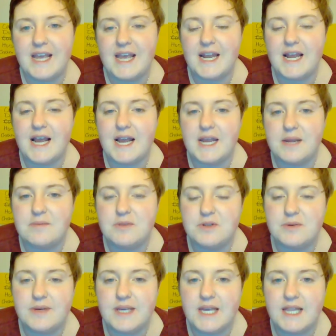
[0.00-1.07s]
and I am
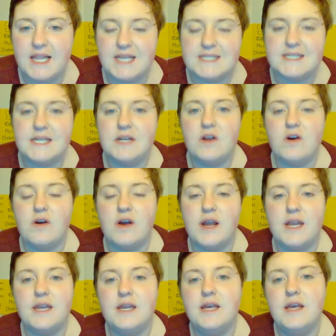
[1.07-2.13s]
doing a lesson
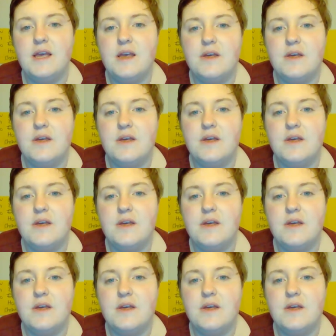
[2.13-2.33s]
on